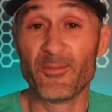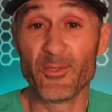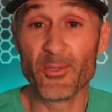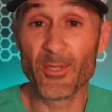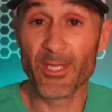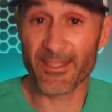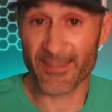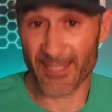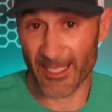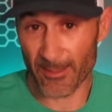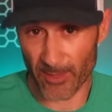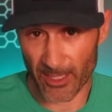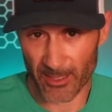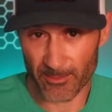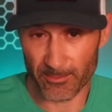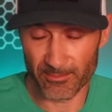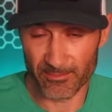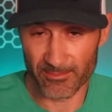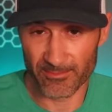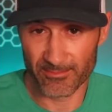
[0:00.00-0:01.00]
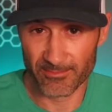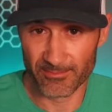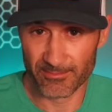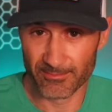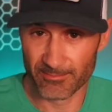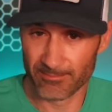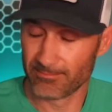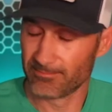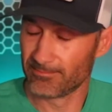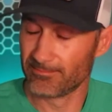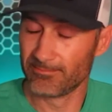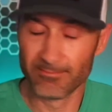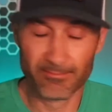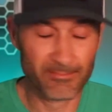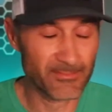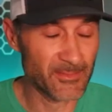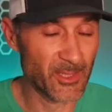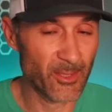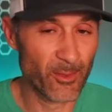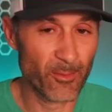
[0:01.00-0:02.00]
you hit them up,
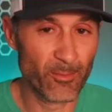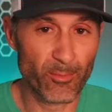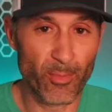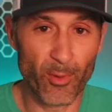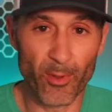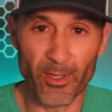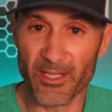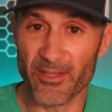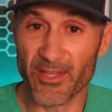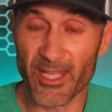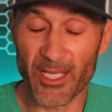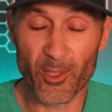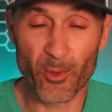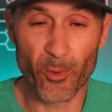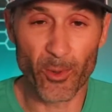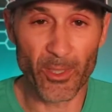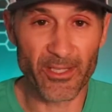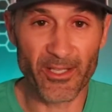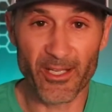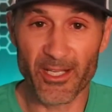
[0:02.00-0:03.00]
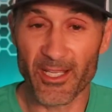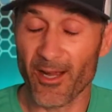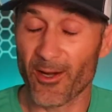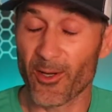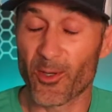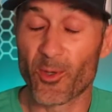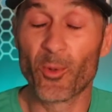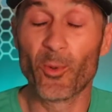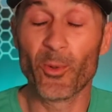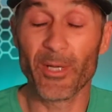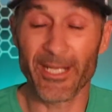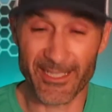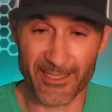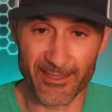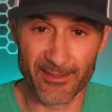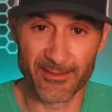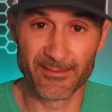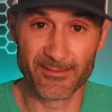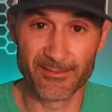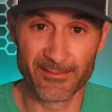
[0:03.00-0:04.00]
boy, they quit. They are
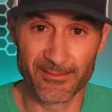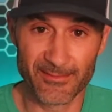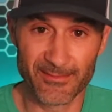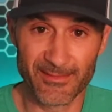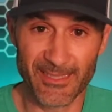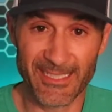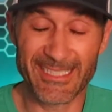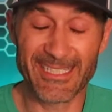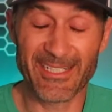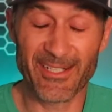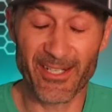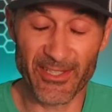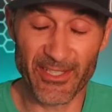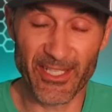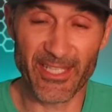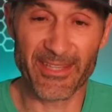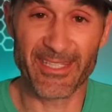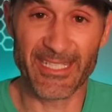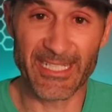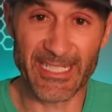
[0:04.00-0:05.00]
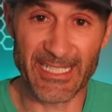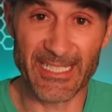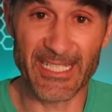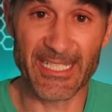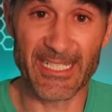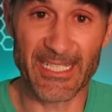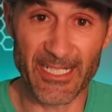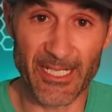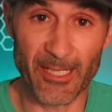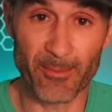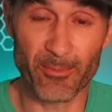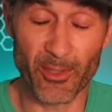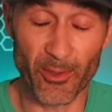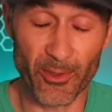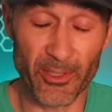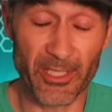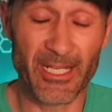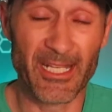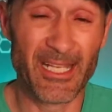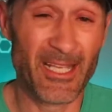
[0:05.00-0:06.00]
quick. They get on that thing and they get it
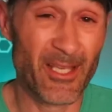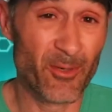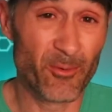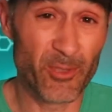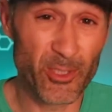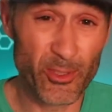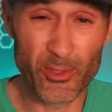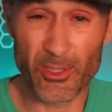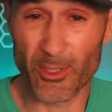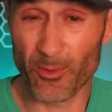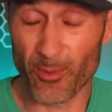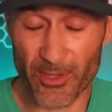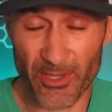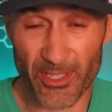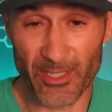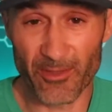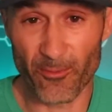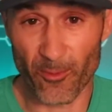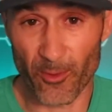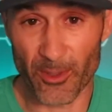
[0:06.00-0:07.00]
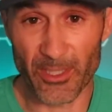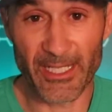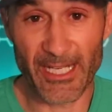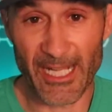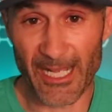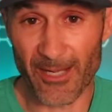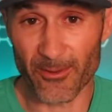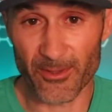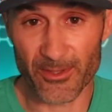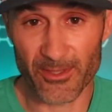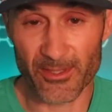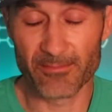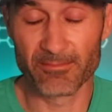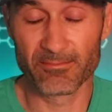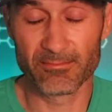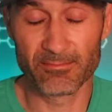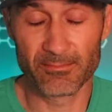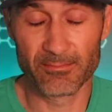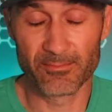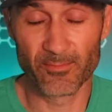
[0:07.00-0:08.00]
uploaded, usually within 48 hours.
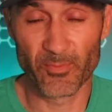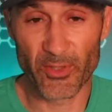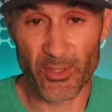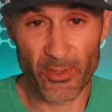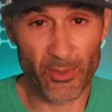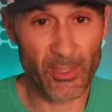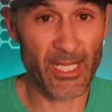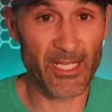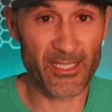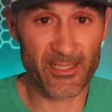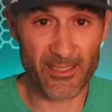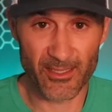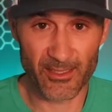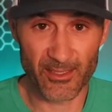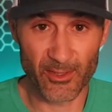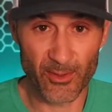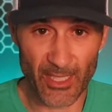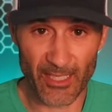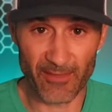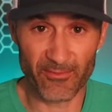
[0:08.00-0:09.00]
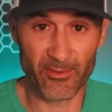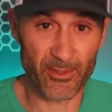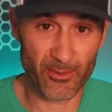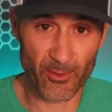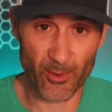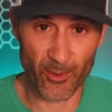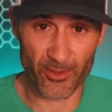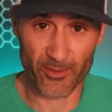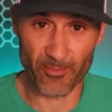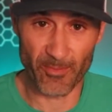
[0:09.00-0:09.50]
2 days, you have your course